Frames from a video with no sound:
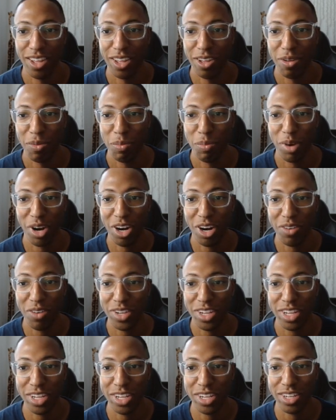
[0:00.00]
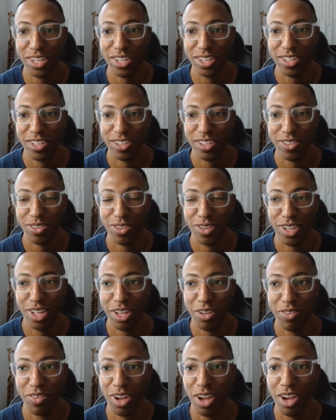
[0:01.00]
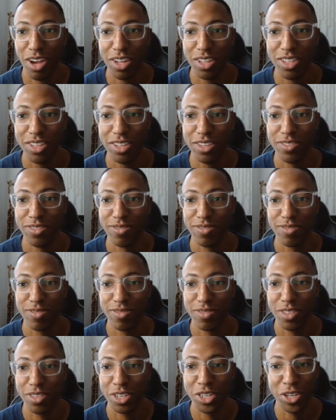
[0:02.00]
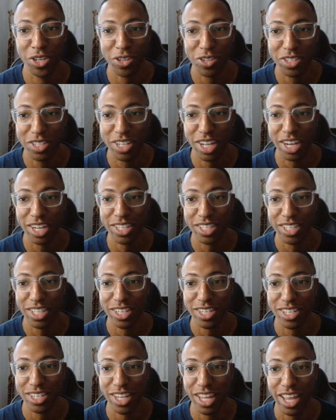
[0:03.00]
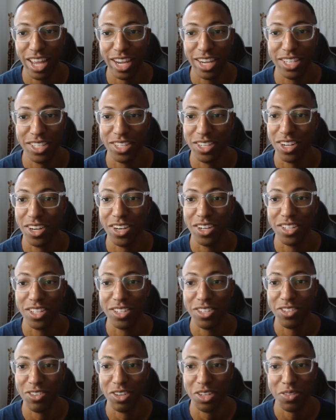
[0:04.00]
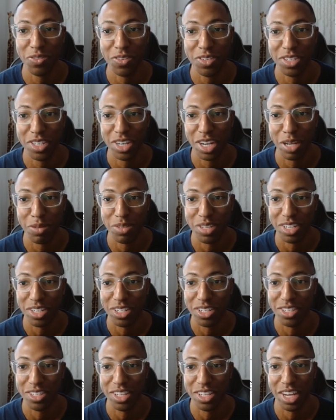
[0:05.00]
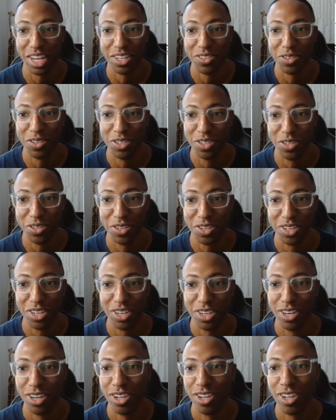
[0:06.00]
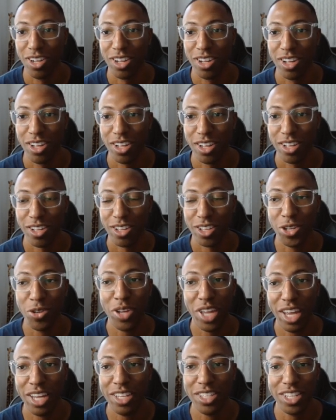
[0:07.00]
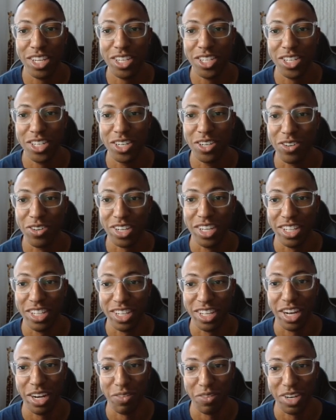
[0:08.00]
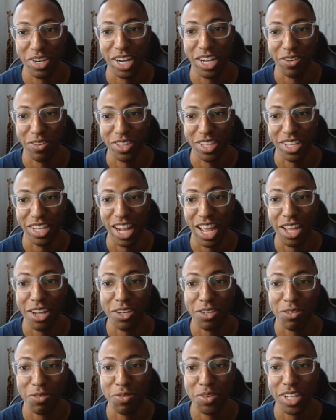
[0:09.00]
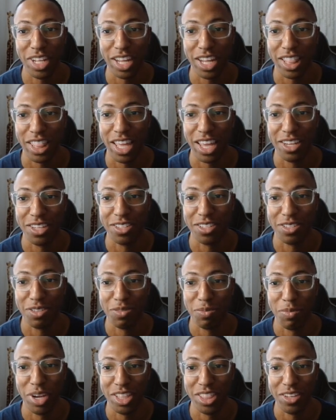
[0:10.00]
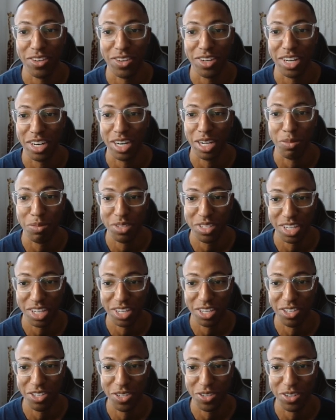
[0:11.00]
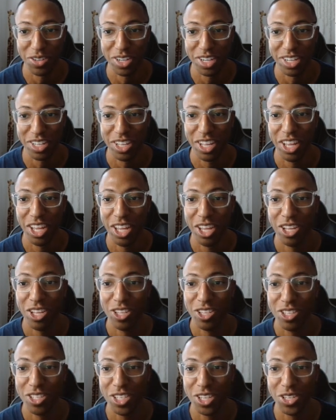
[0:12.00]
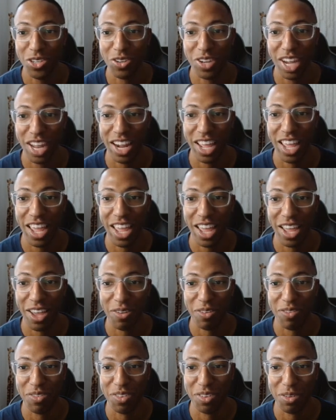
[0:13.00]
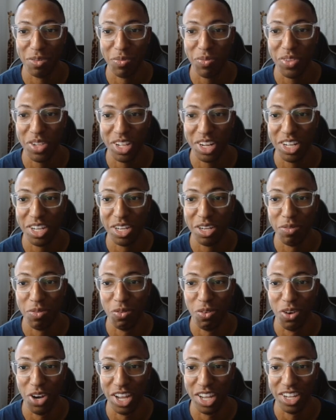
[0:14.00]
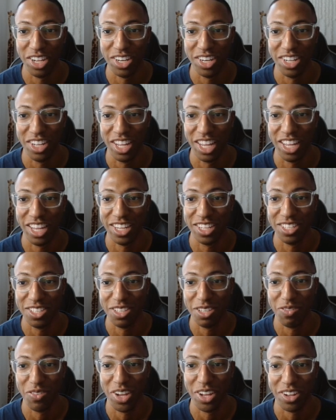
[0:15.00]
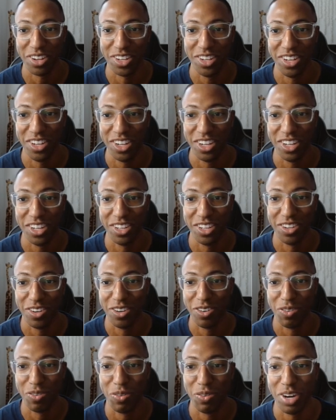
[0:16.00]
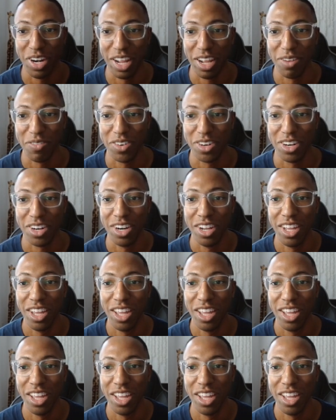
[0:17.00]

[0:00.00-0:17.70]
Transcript: Barbie, if all the girls' nights that she has and all the stressful jobs that she's had to endure, you can't say she don't lit every now and then. I just feel like that is my theory and I'm sticking to it. So you gotta have plenty of wine and some alcohol or whatever.